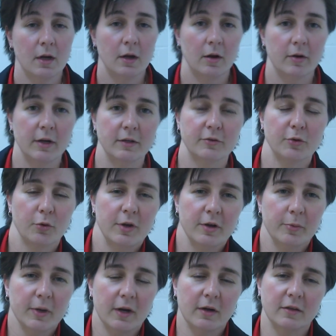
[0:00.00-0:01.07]
All right, so
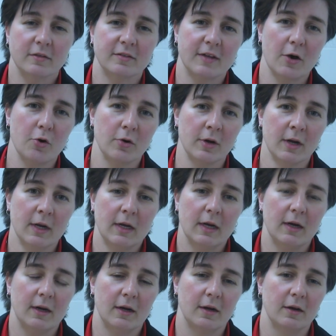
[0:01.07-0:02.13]
here we are at Stout.
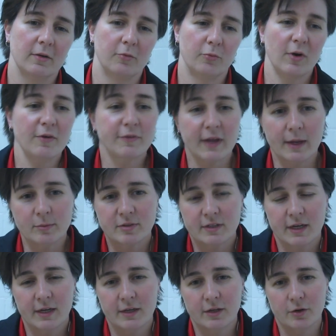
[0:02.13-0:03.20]
Uh, rough game
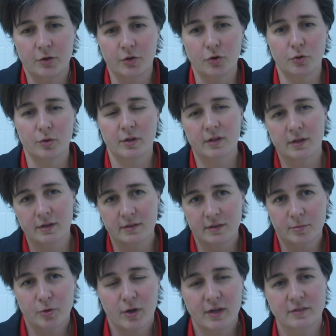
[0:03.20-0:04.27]
tonight. You know, you go into the
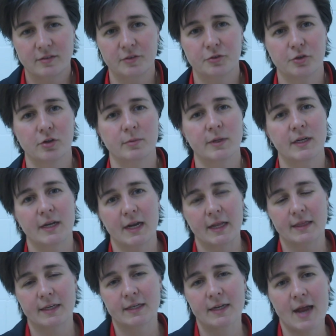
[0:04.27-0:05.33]
WIAC tournament and
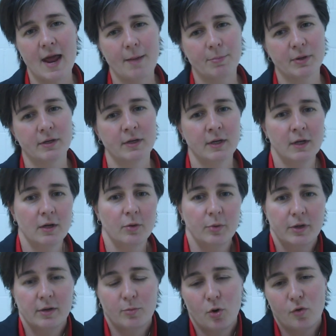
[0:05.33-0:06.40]
anything can happen.
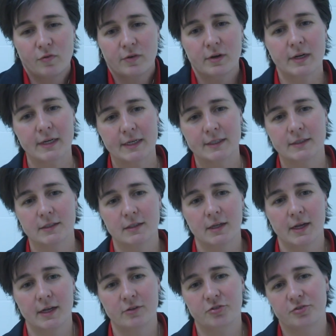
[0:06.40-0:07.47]
We come over and,
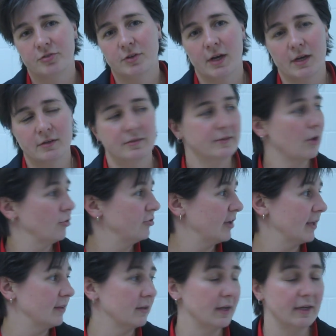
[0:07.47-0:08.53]
and uh, Stout
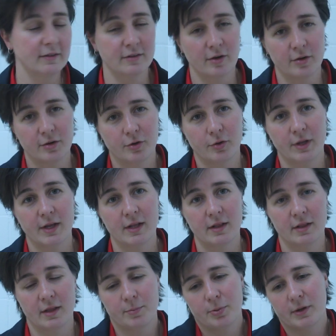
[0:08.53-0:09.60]
shot the lights out. You know, they,
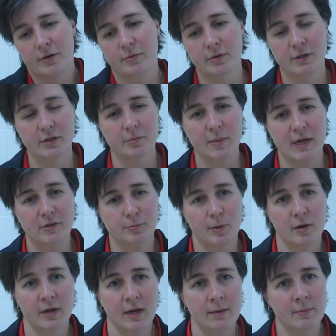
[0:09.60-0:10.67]
they played a really good
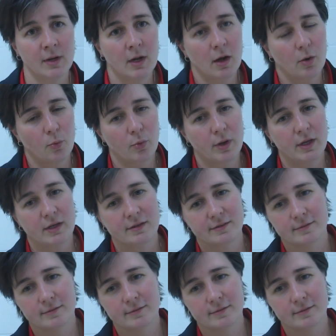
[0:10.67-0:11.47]
basketball game. We